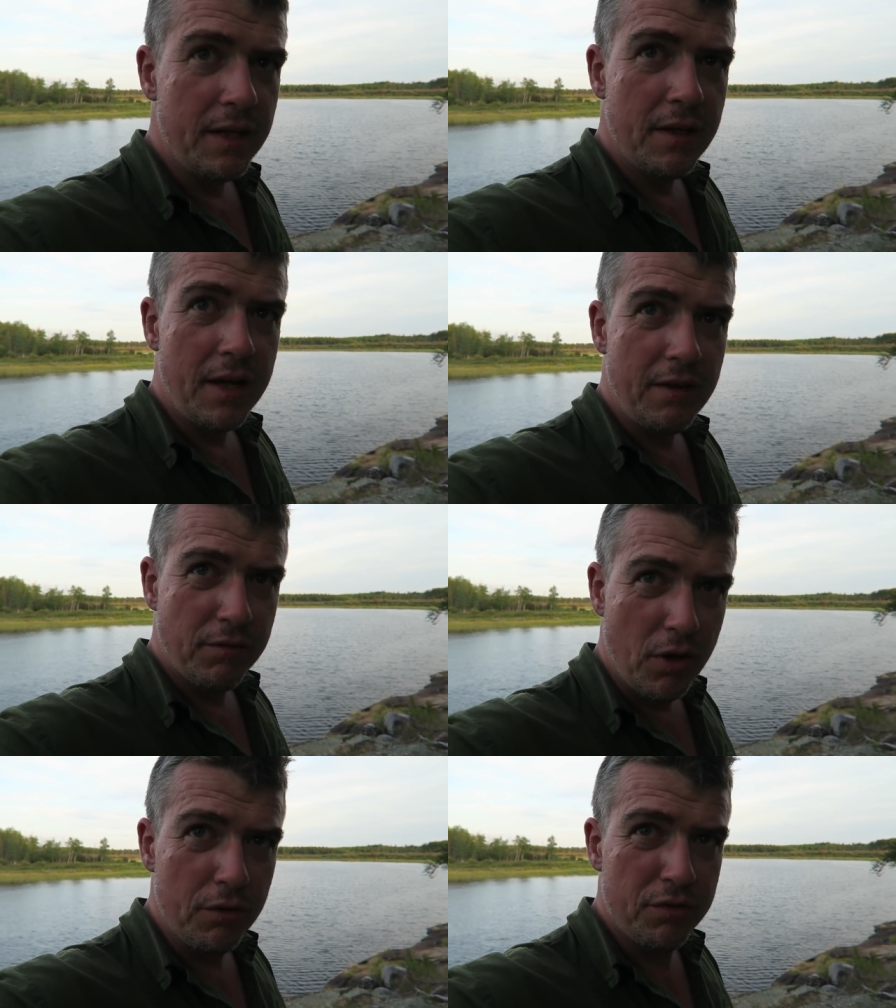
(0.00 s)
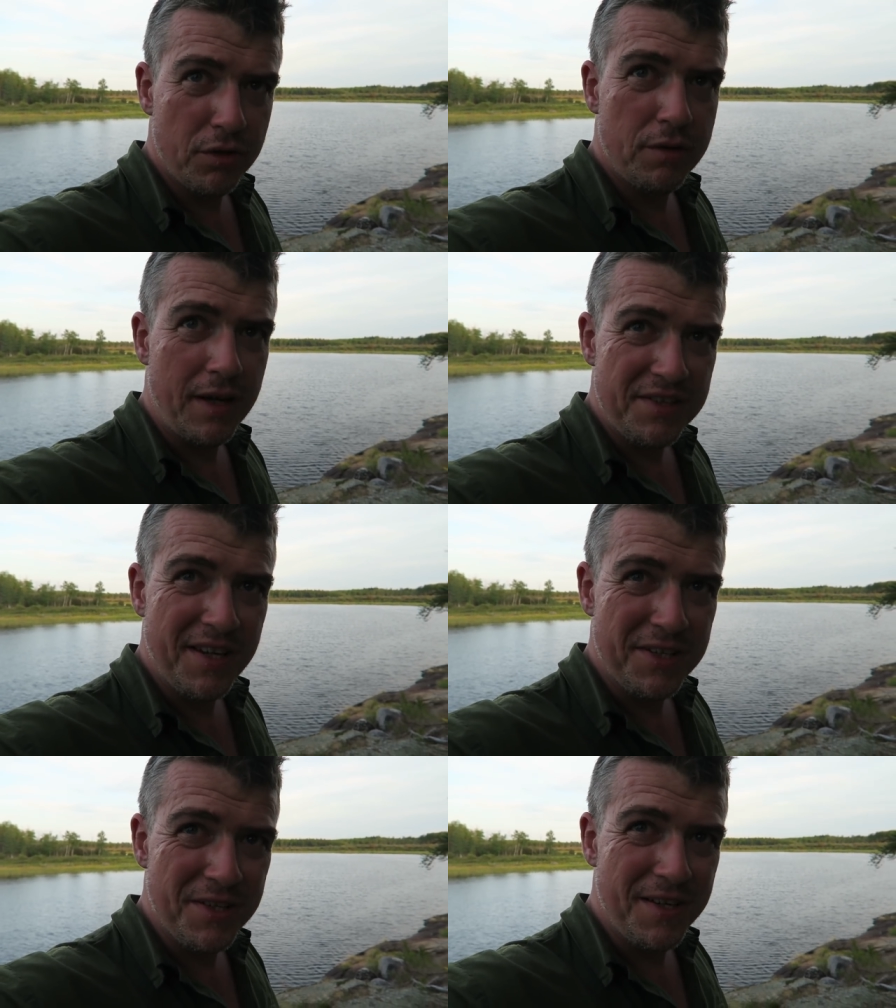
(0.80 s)
And I've got through that
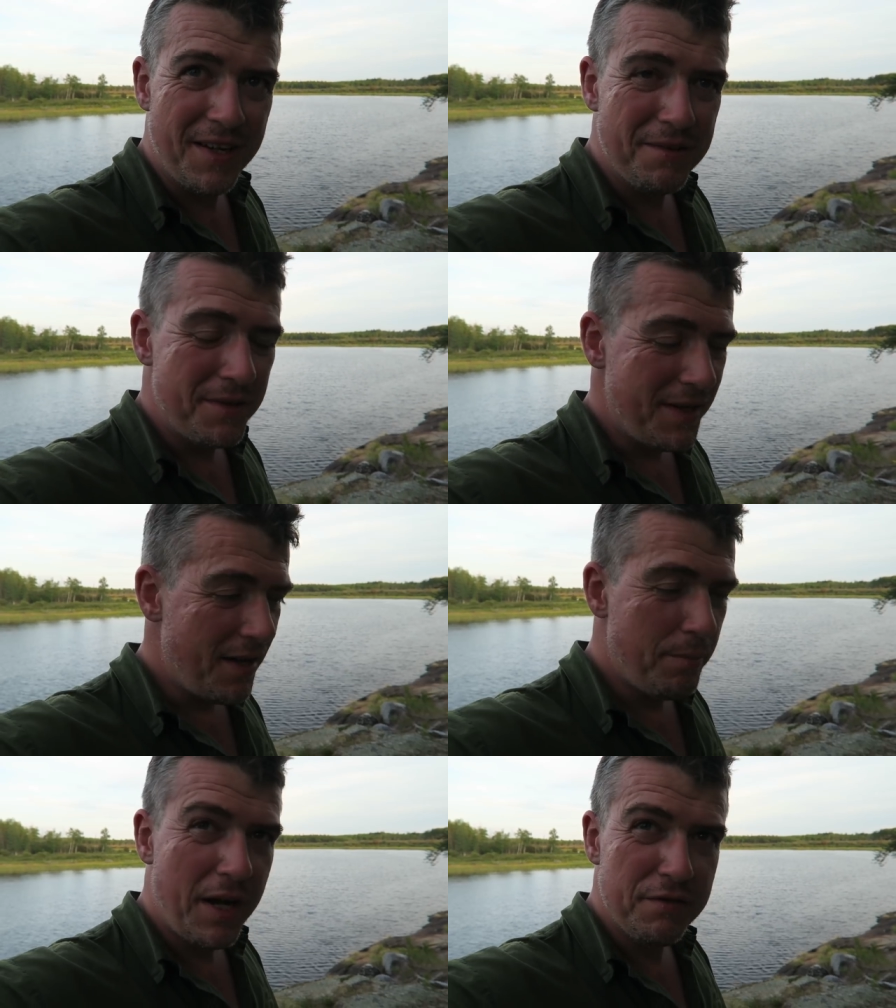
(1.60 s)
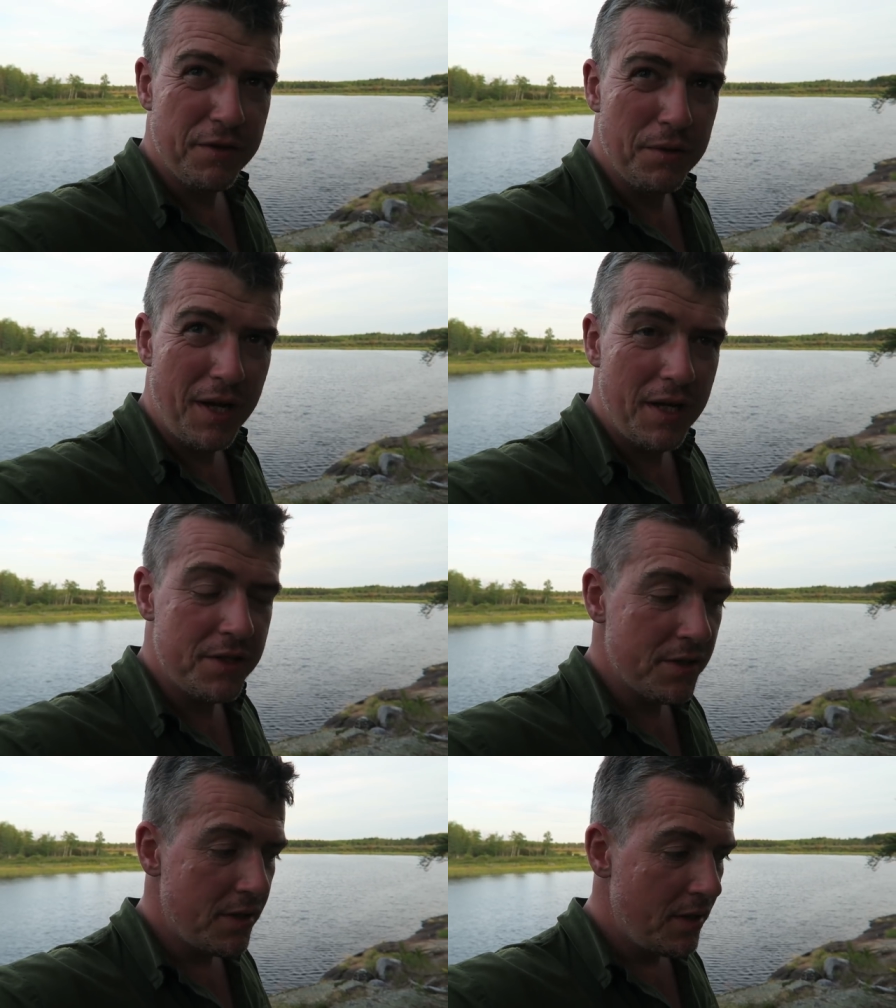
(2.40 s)
section now, past few
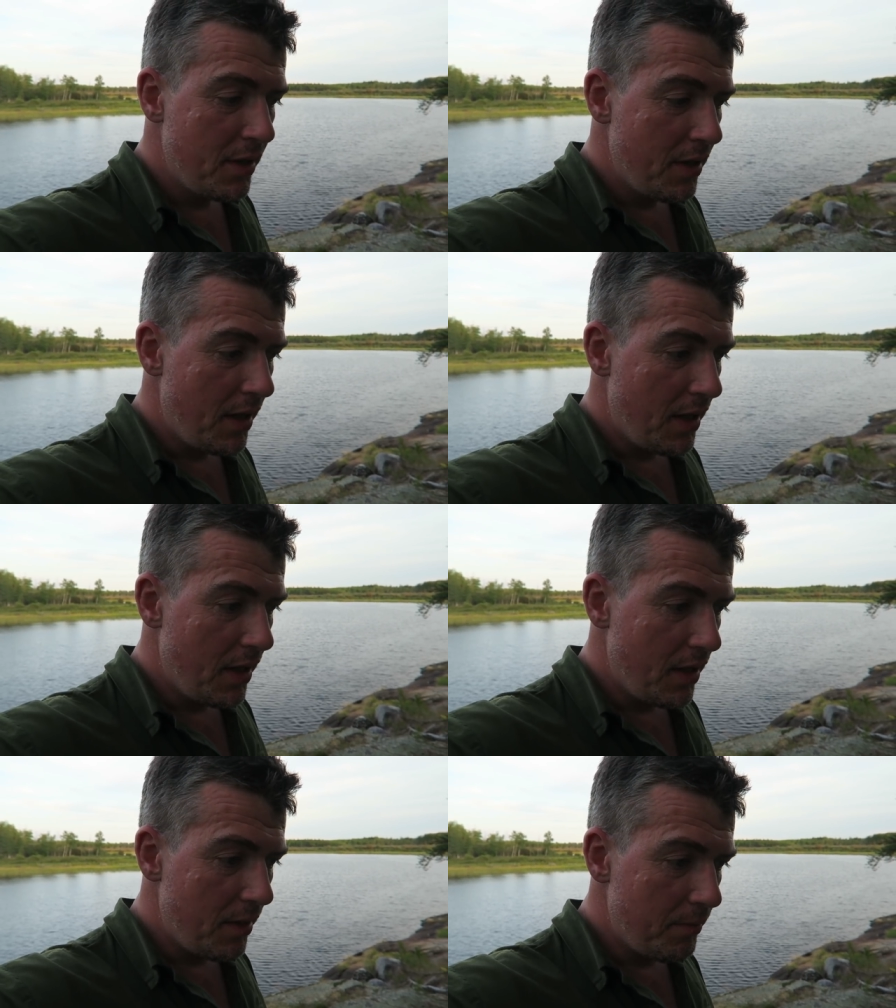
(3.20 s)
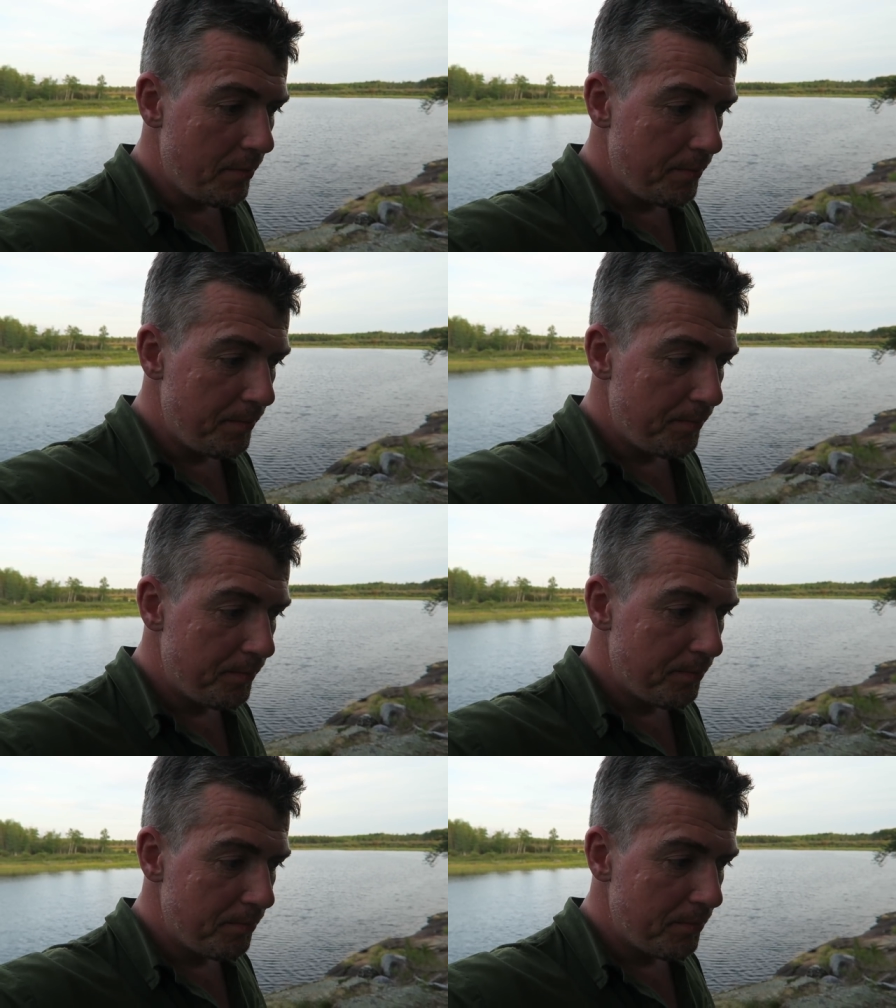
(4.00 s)
days,
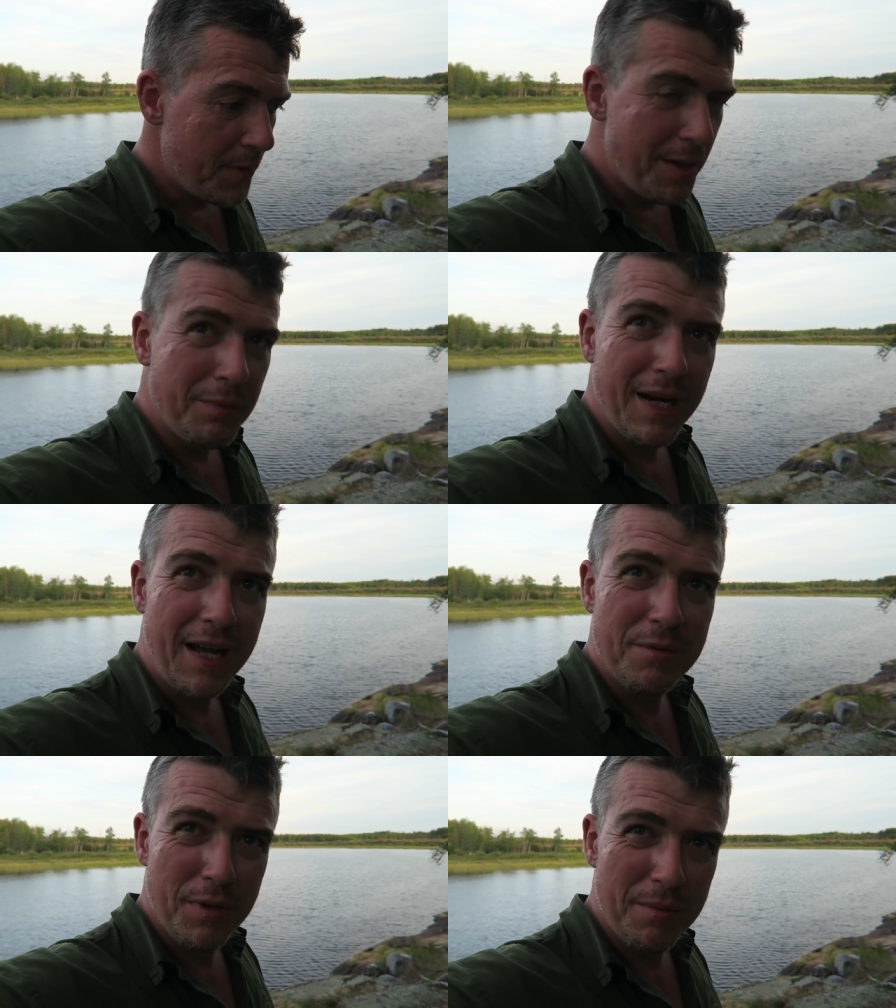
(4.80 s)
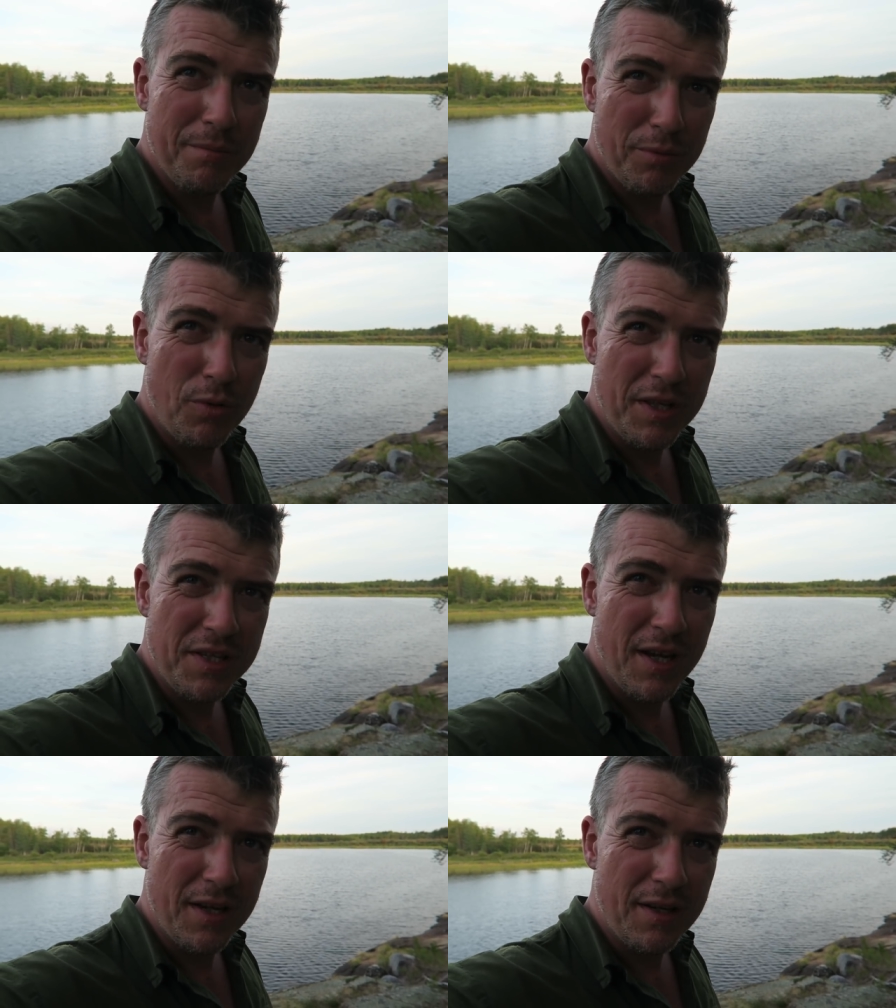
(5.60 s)
and I'm glad, but I'm quite
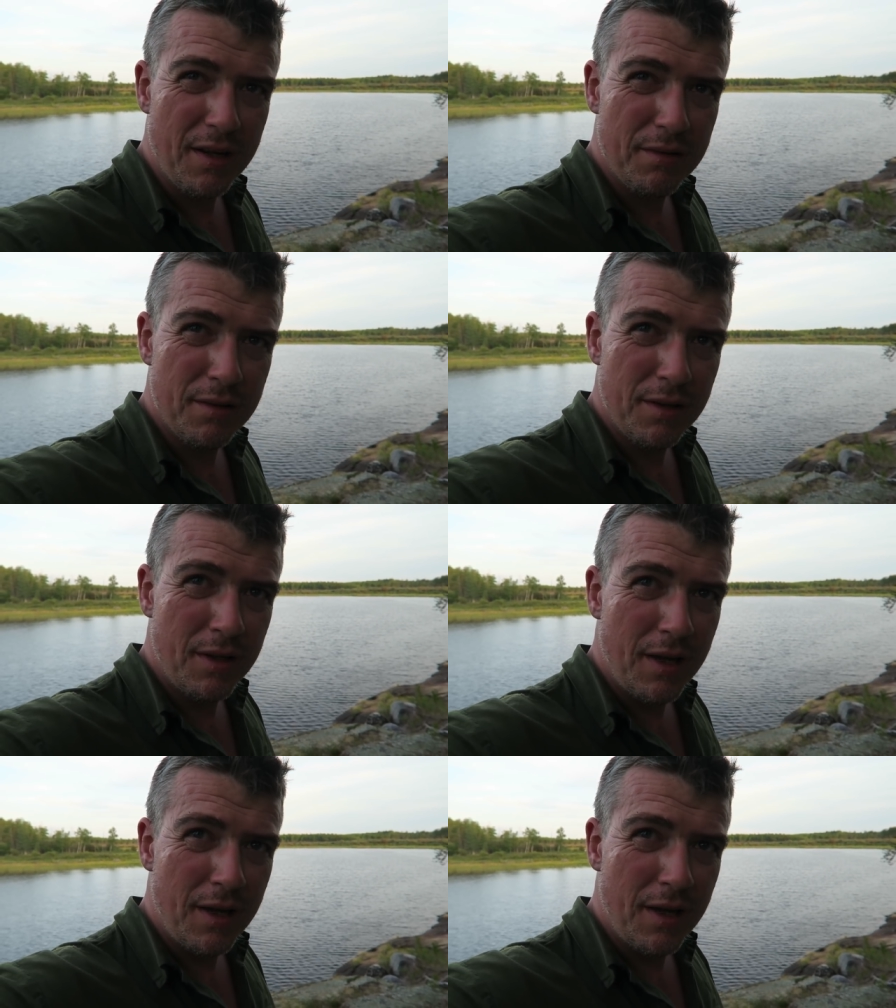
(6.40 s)
tired now